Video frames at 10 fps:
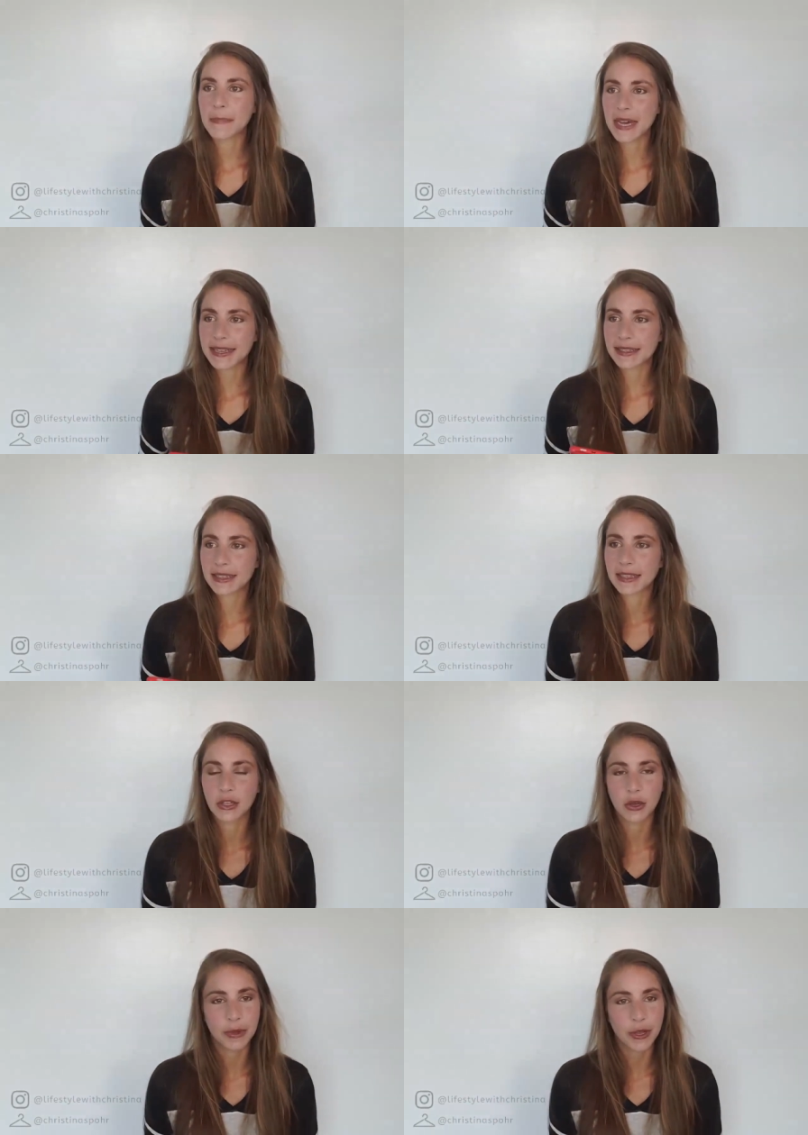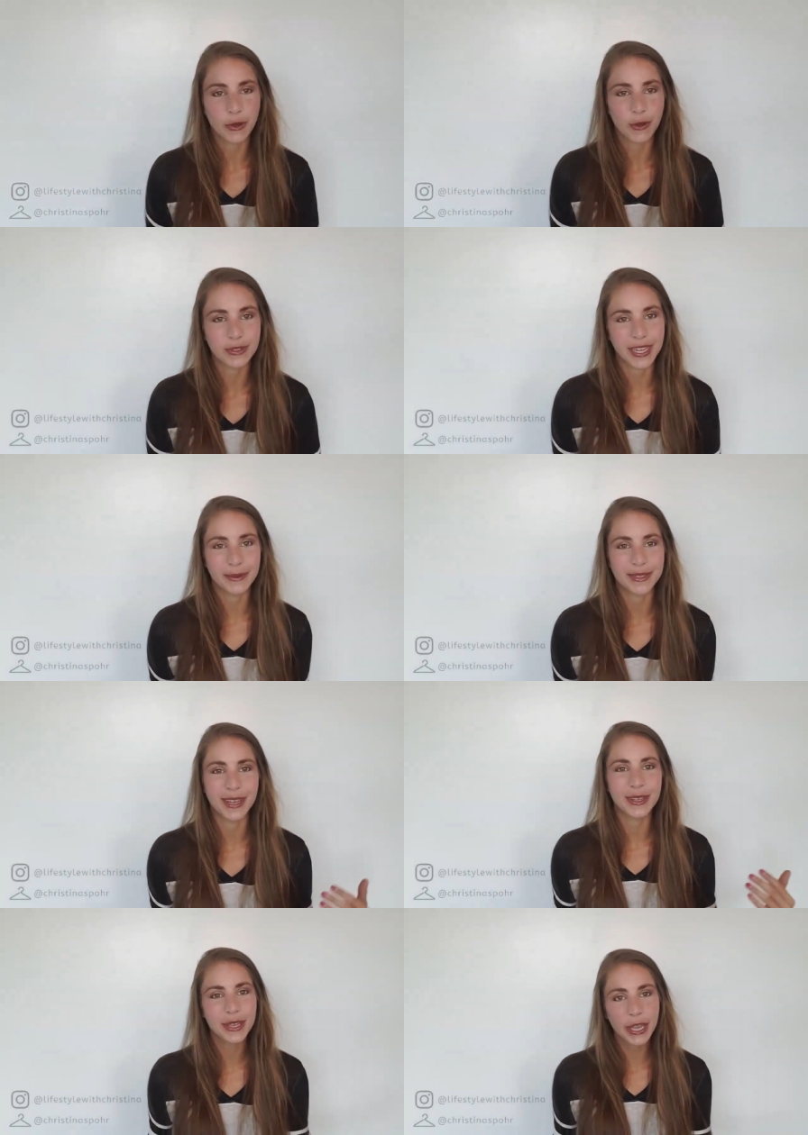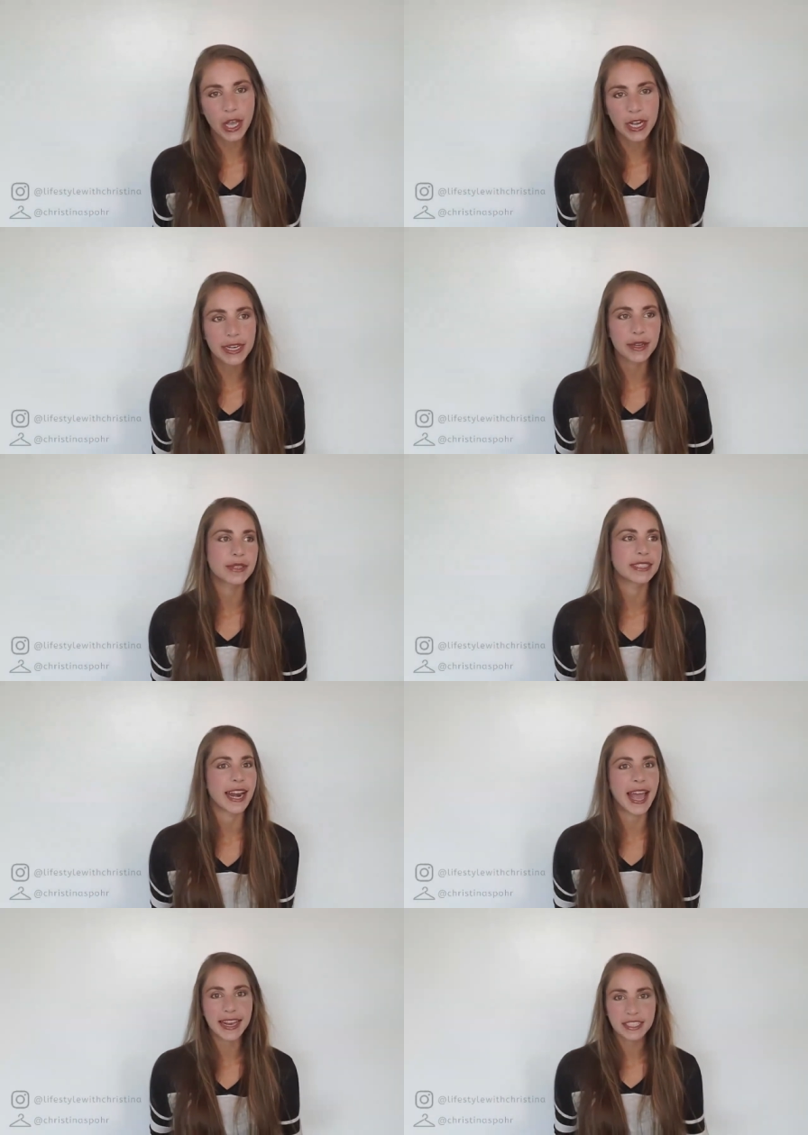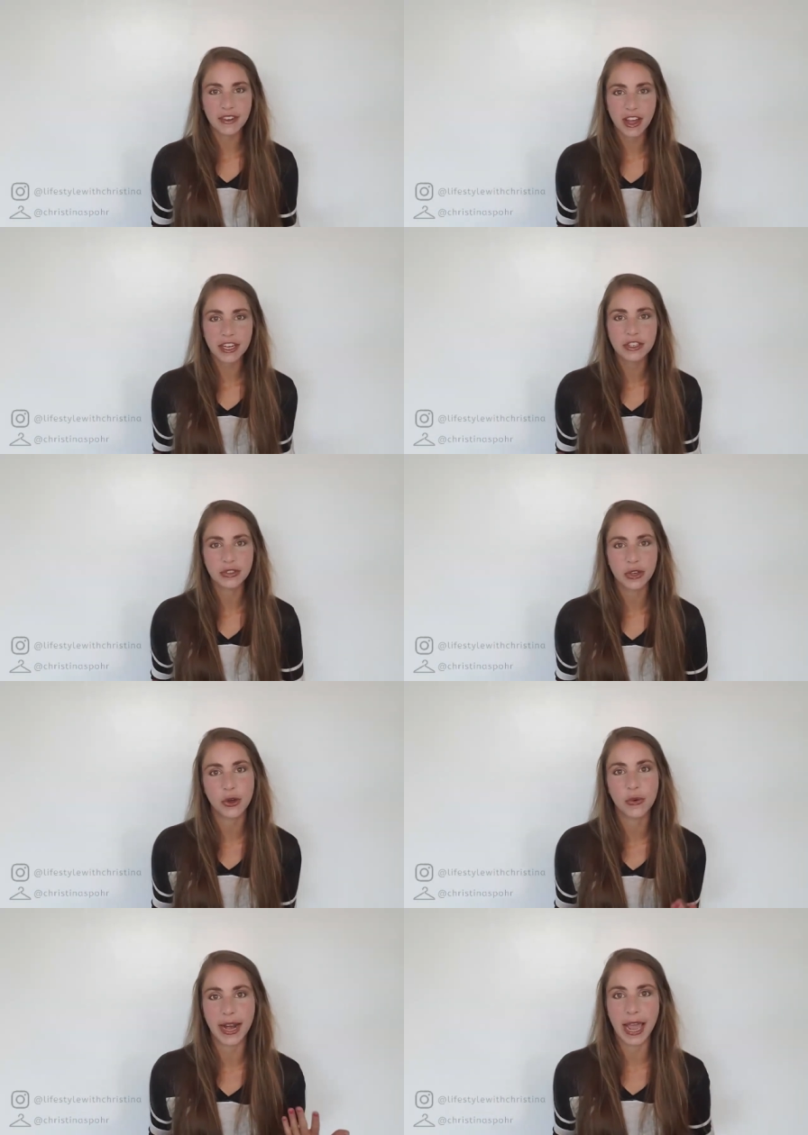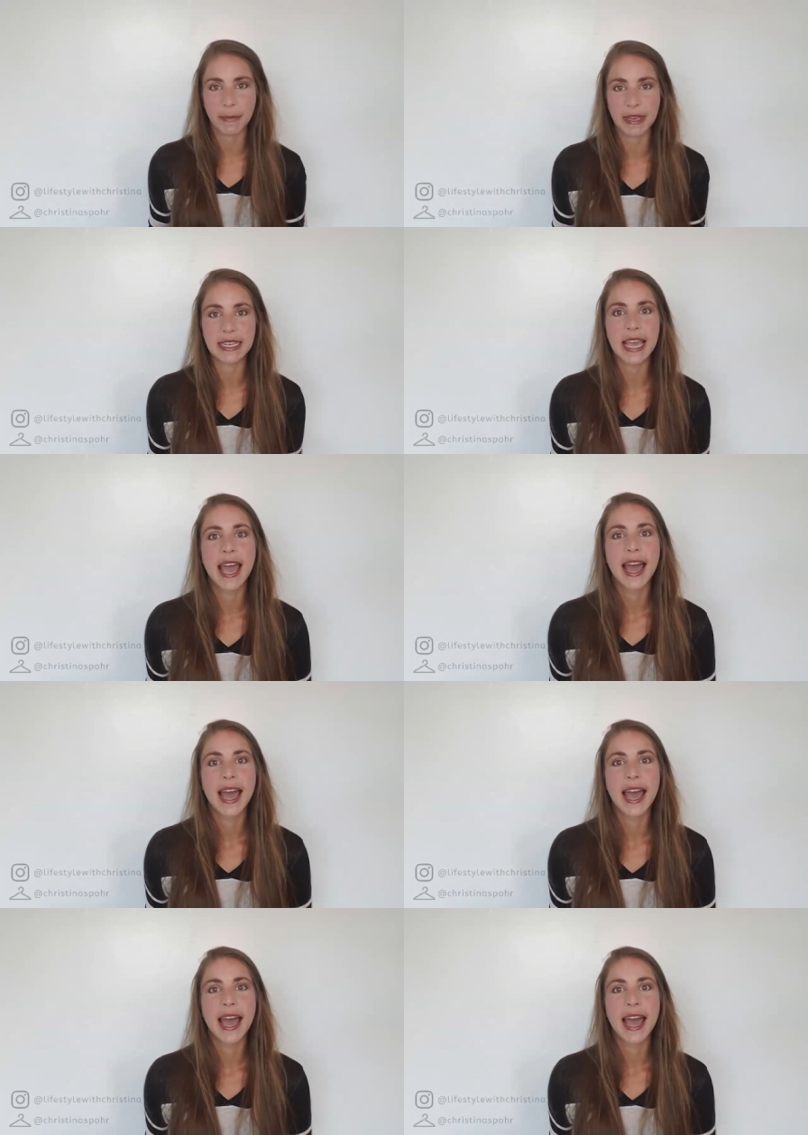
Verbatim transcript: But lo and behold, I was not looking on it, I was not active on it, so what happened?